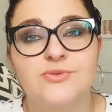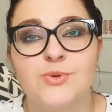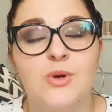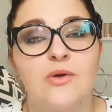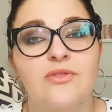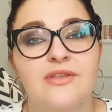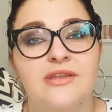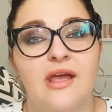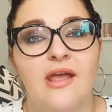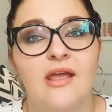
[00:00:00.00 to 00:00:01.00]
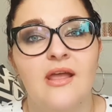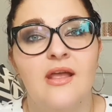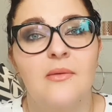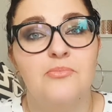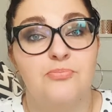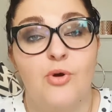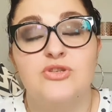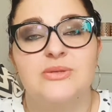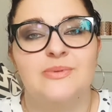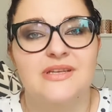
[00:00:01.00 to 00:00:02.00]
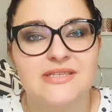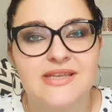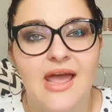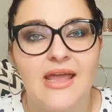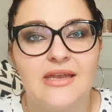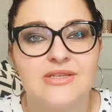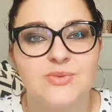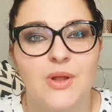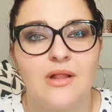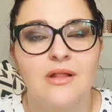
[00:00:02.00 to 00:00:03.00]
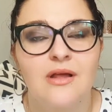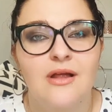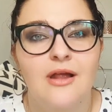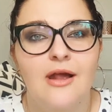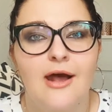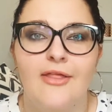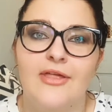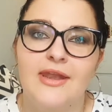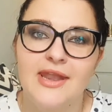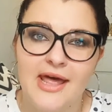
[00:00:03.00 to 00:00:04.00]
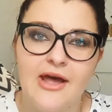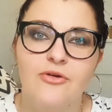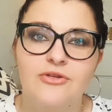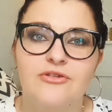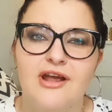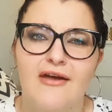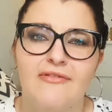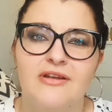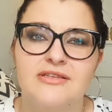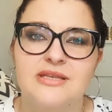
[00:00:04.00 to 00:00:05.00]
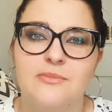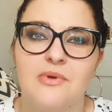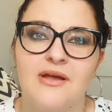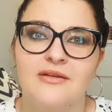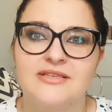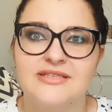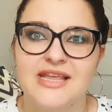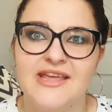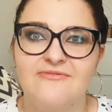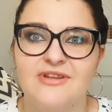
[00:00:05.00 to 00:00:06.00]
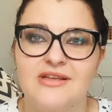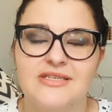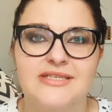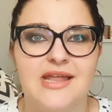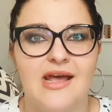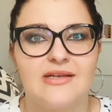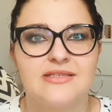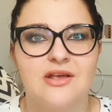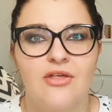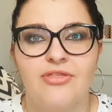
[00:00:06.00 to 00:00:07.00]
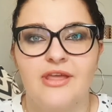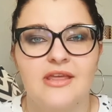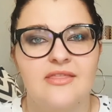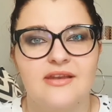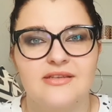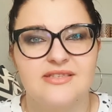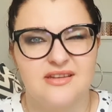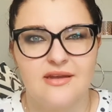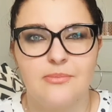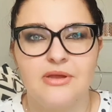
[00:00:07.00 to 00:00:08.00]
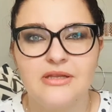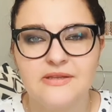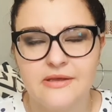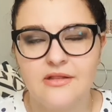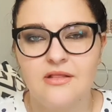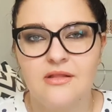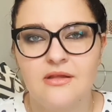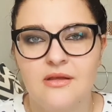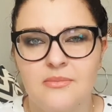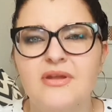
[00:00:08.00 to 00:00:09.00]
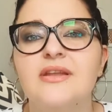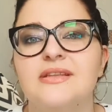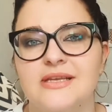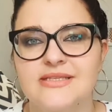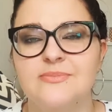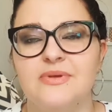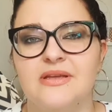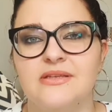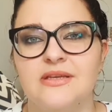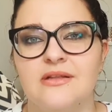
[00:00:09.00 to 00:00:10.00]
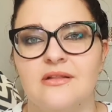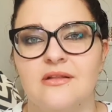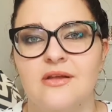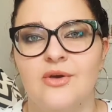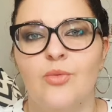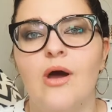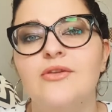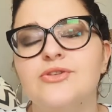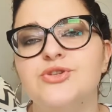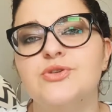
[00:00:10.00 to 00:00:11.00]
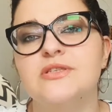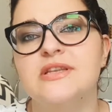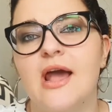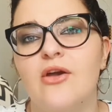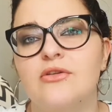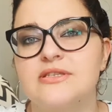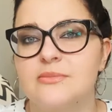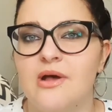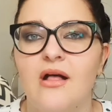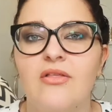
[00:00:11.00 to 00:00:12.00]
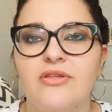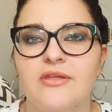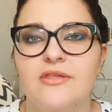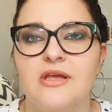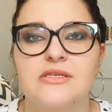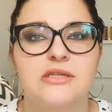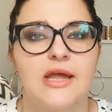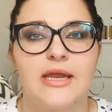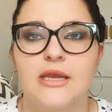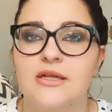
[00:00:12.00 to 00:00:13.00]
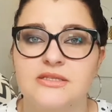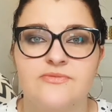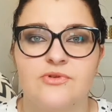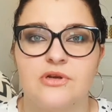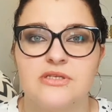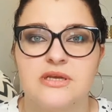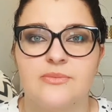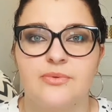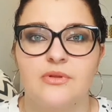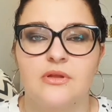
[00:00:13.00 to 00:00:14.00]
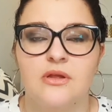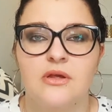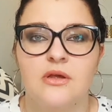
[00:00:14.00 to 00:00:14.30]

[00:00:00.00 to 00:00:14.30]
throughout the day, possibly snacking as well, and then now you're having some evening snacks thinking that it's not a big deal, but it is a big deal. Why don't you snack on some healthy things like nuts, for example?